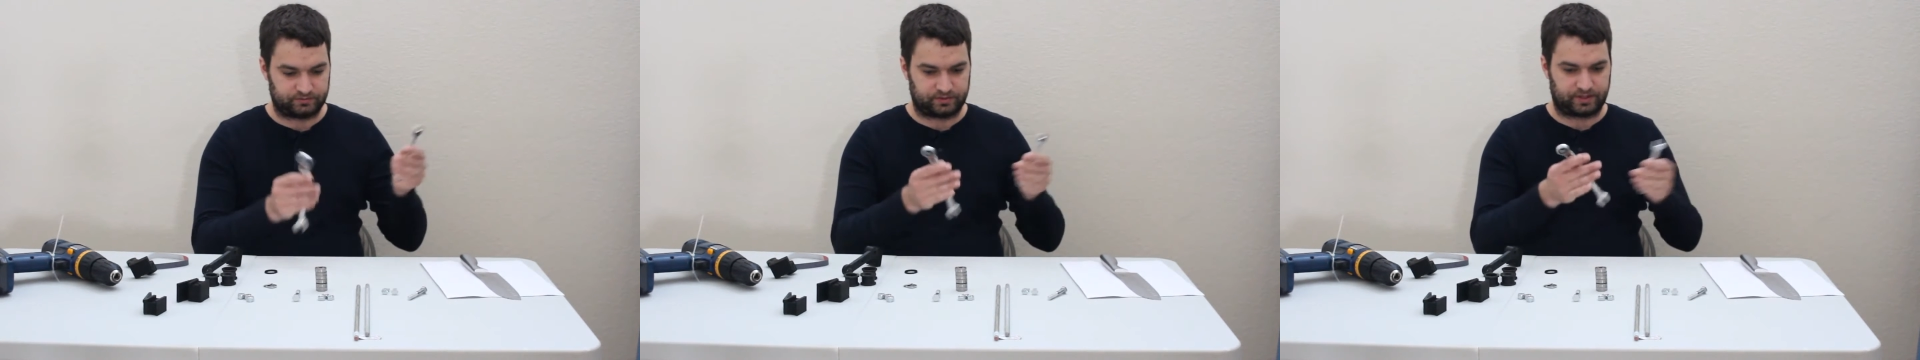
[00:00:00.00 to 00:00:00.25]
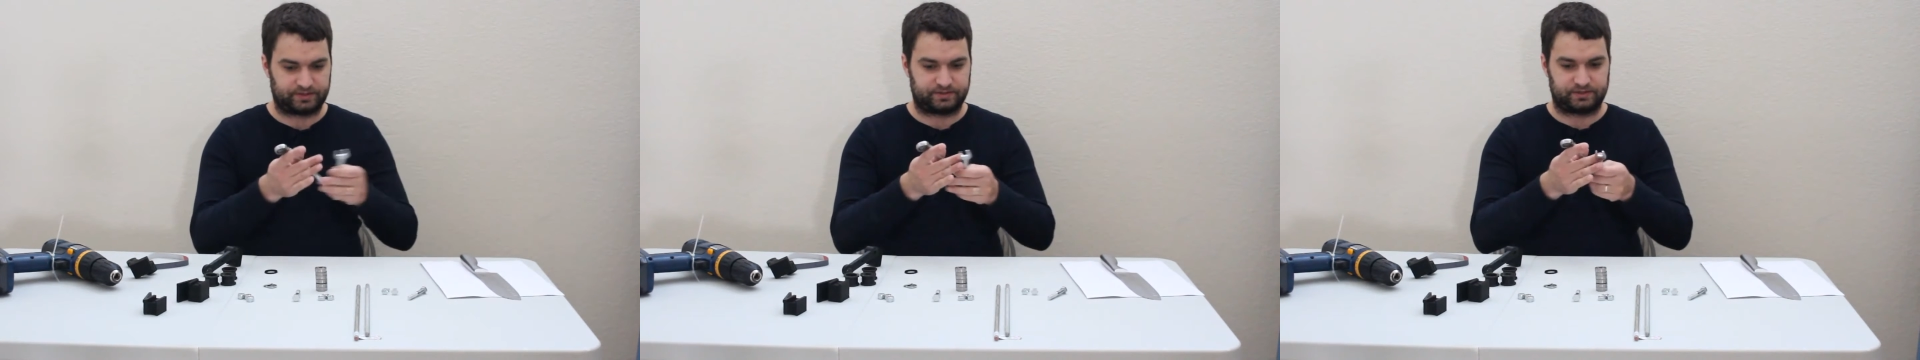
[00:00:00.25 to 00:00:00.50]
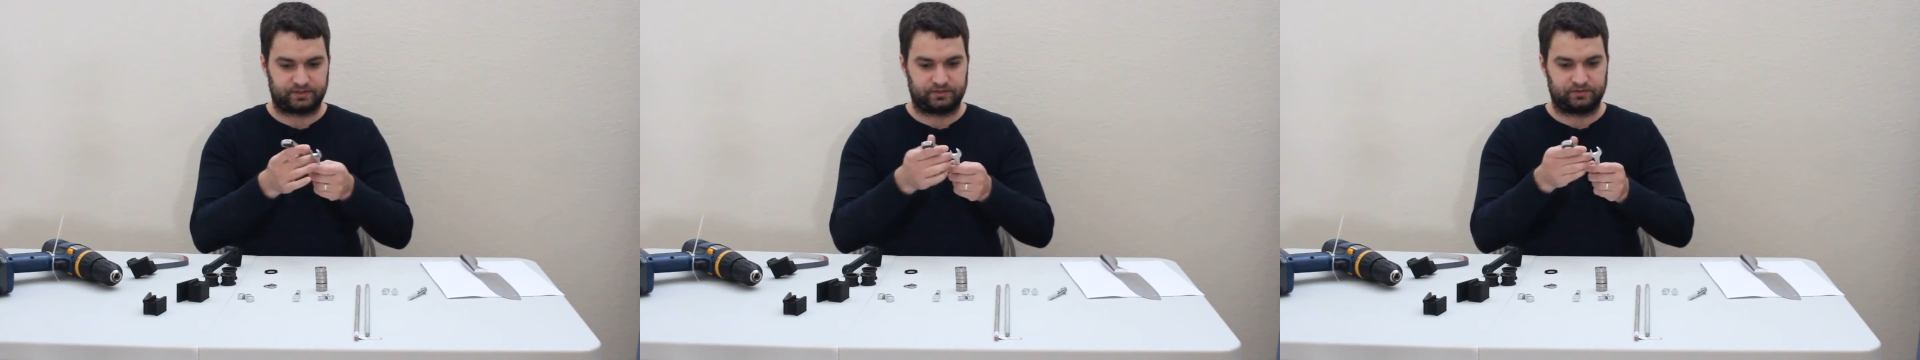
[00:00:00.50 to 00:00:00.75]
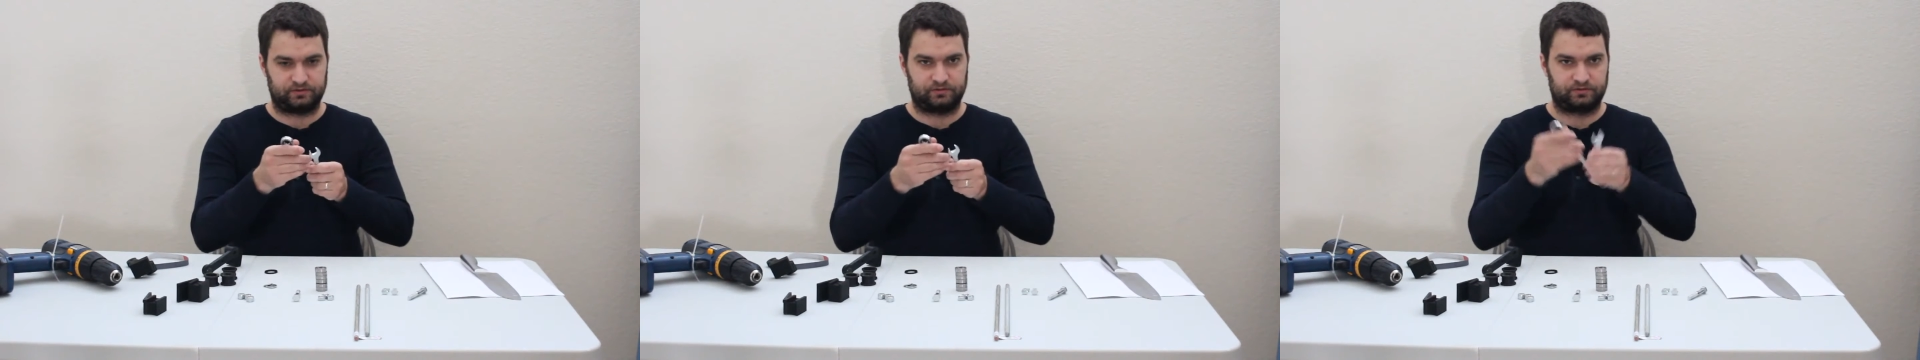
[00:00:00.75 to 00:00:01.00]
That's
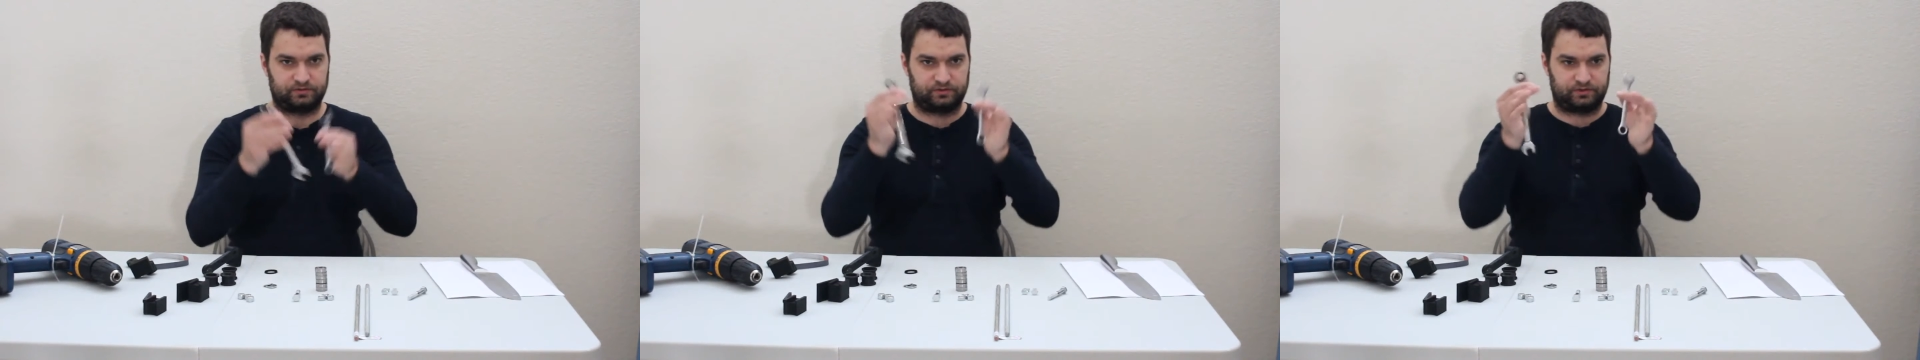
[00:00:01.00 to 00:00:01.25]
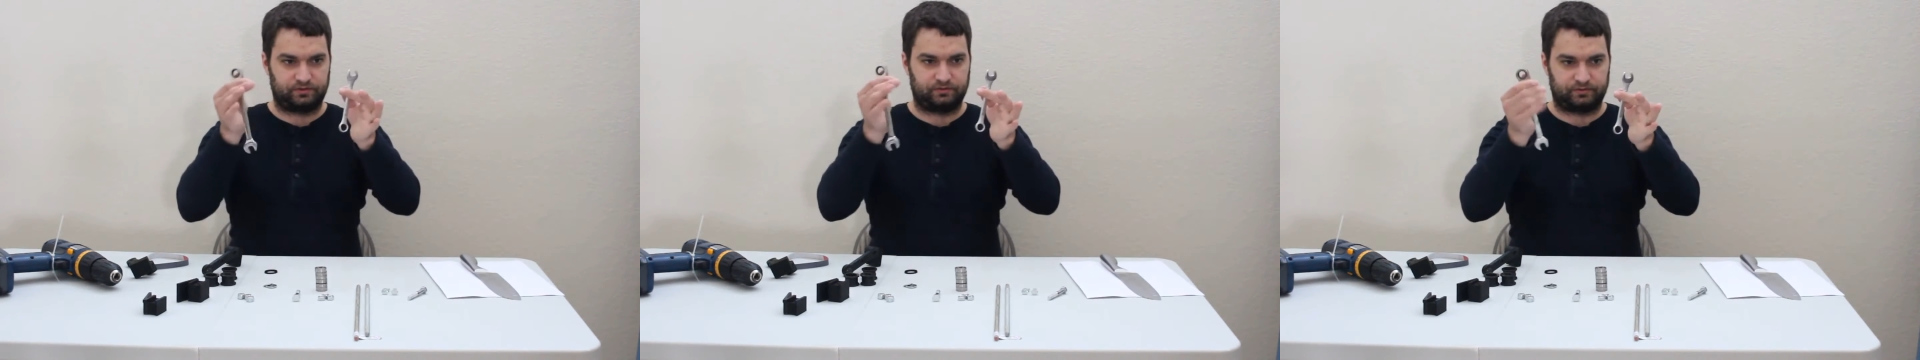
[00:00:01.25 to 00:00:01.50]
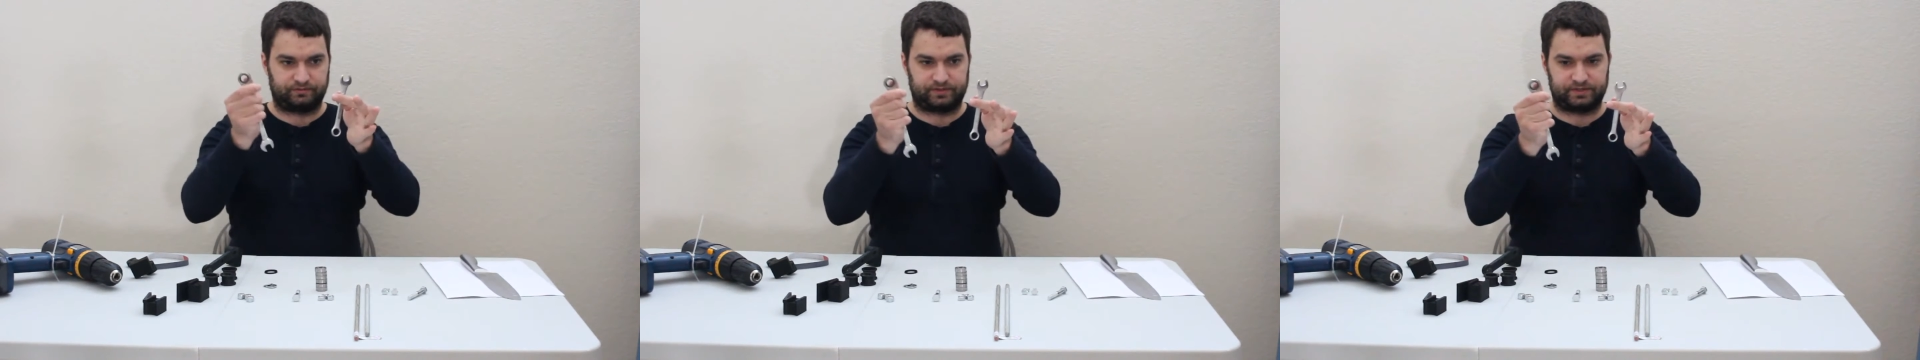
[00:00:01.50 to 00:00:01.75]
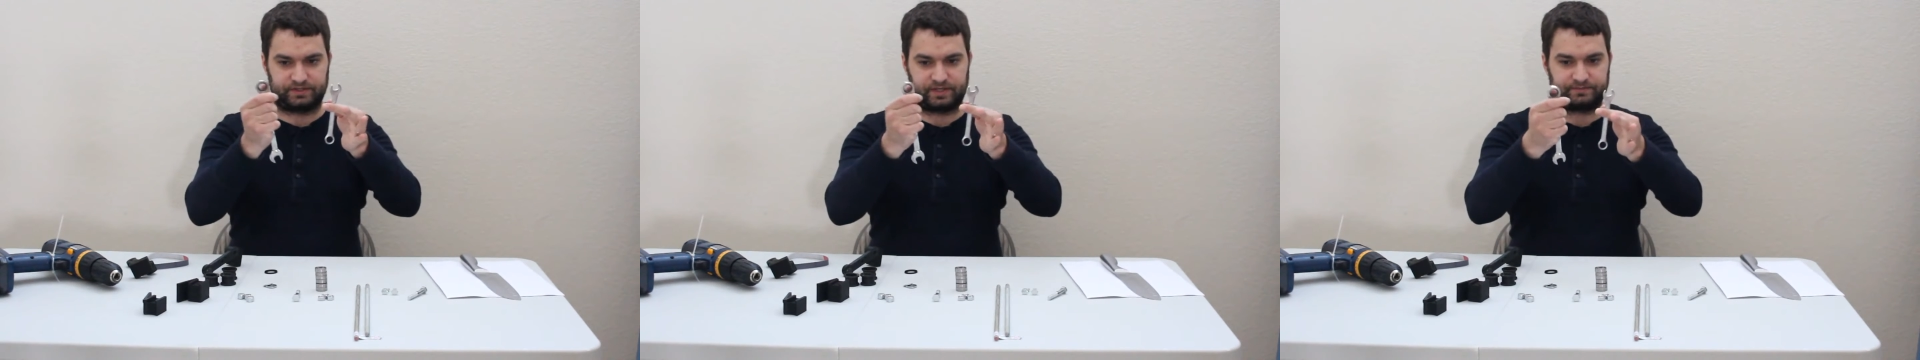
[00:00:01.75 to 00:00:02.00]
2 of
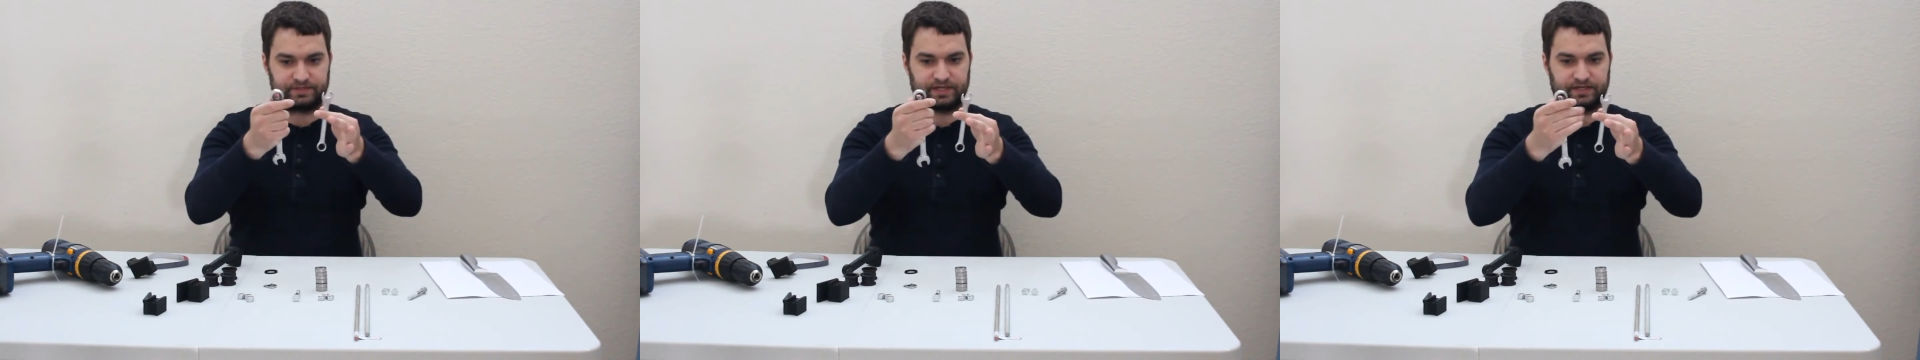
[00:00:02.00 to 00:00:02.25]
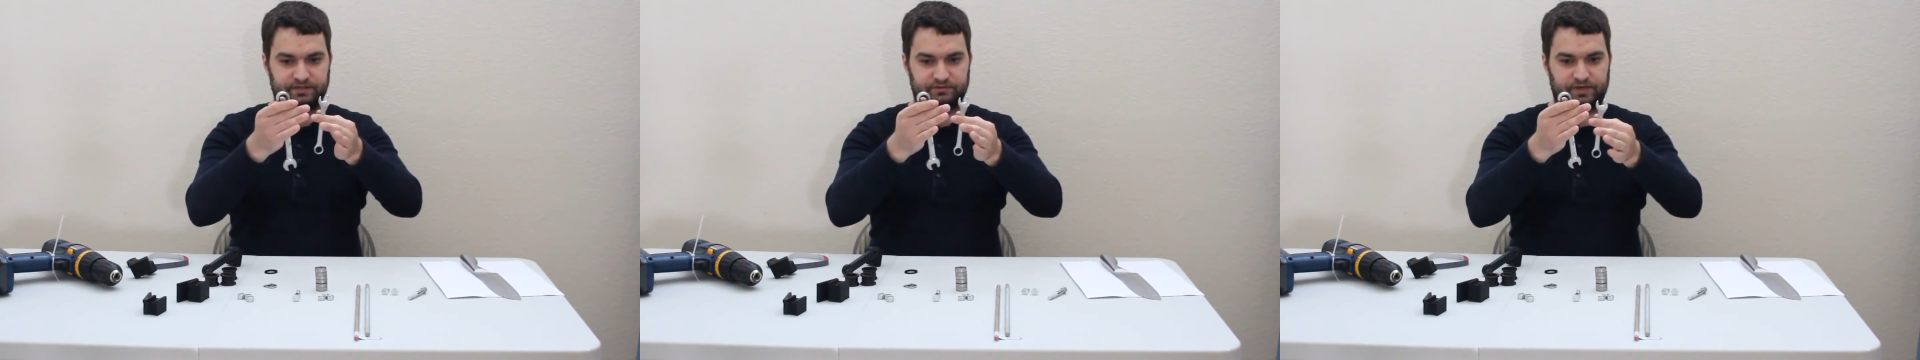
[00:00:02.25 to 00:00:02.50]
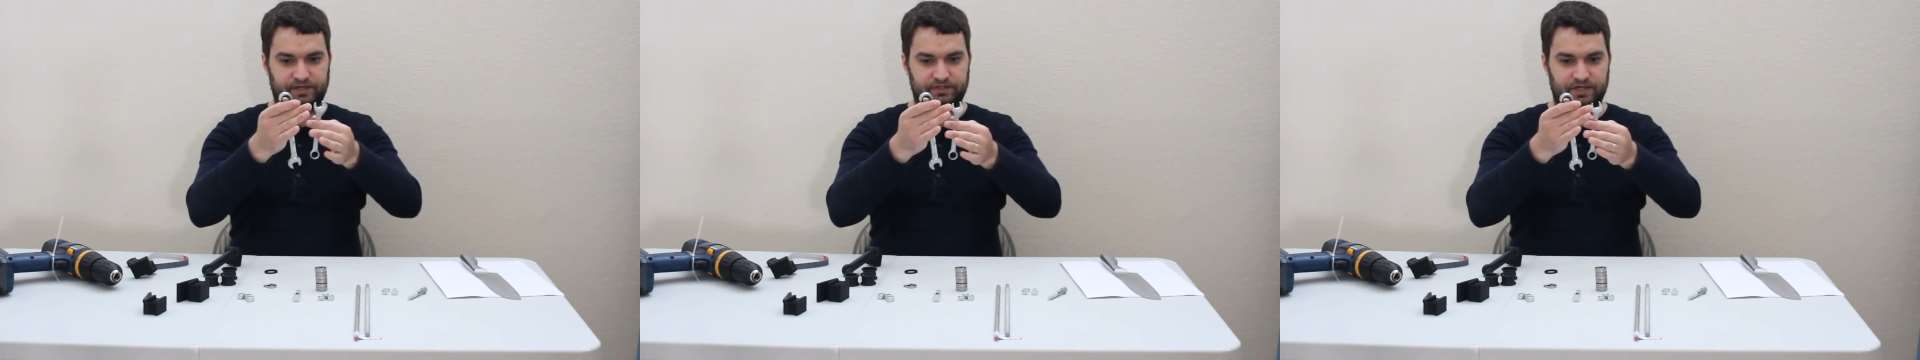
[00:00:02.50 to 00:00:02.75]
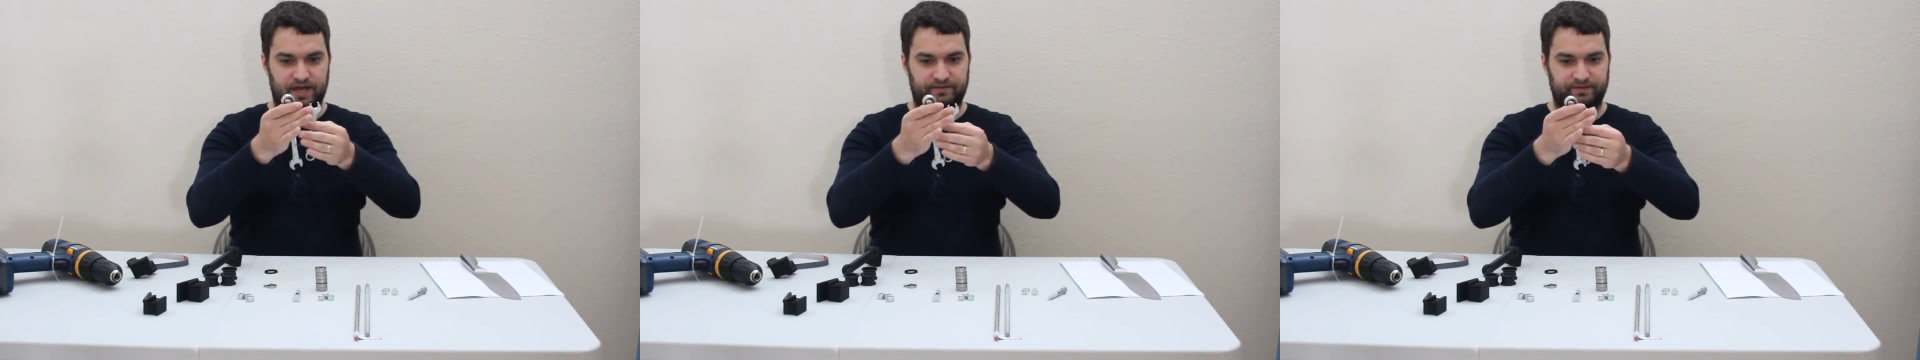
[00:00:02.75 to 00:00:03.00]
the same size
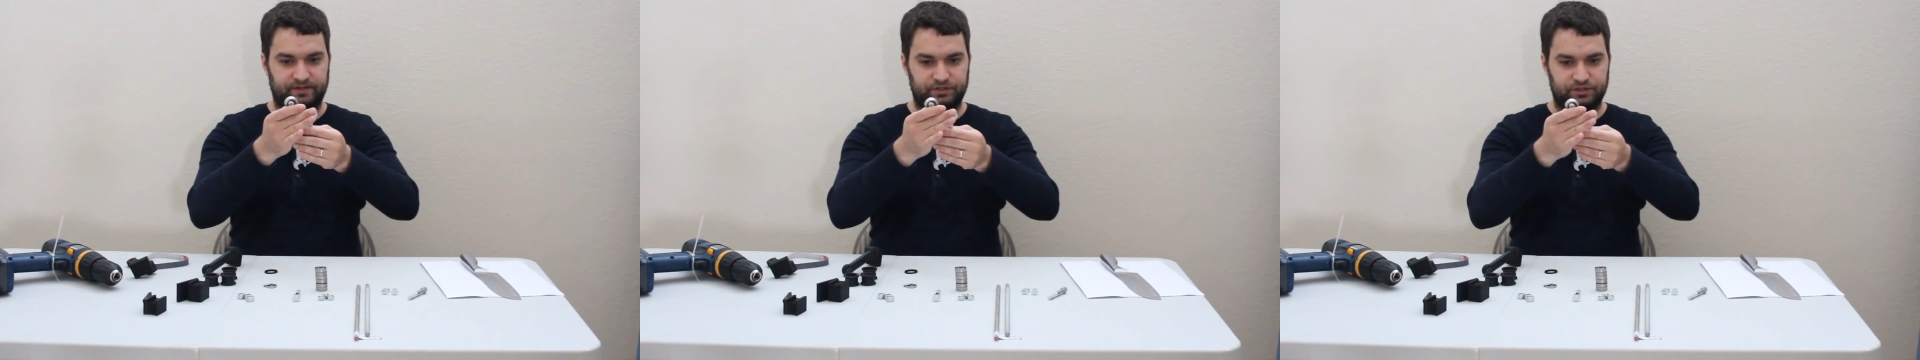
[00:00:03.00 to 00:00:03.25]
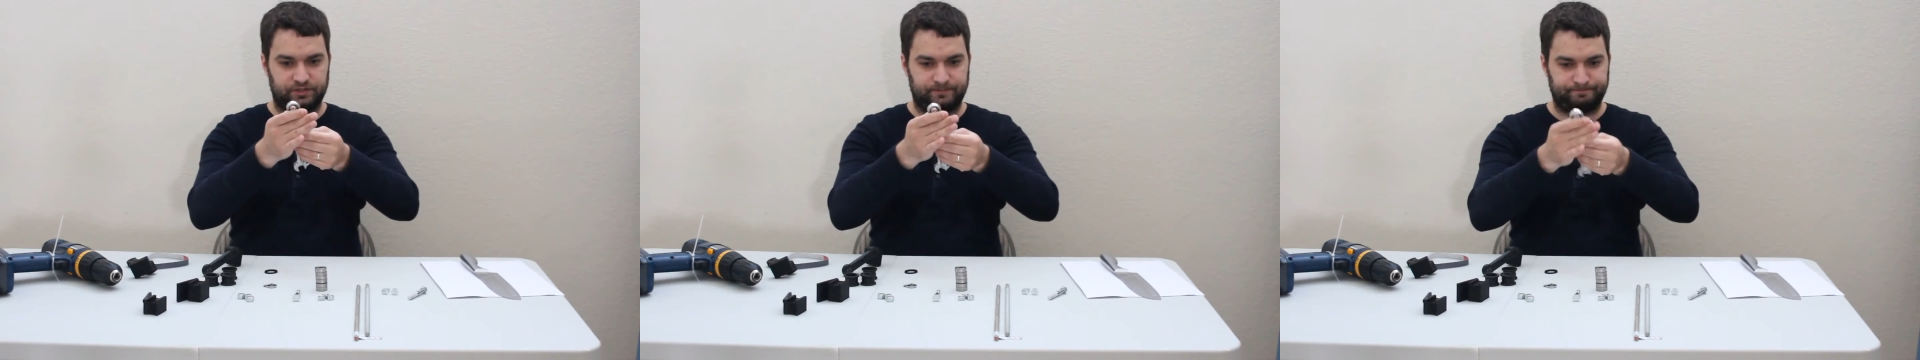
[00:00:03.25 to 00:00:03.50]
wrench, 1/2 inch.